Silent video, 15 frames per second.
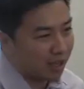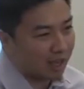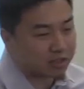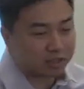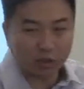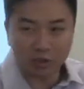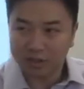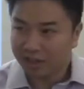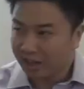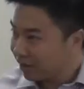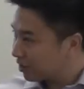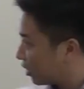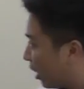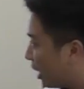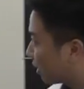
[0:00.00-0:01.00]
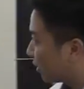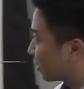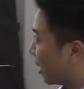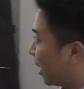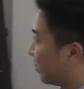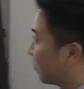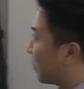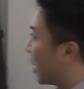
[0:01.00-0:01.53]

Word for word: And so today's talk is kind of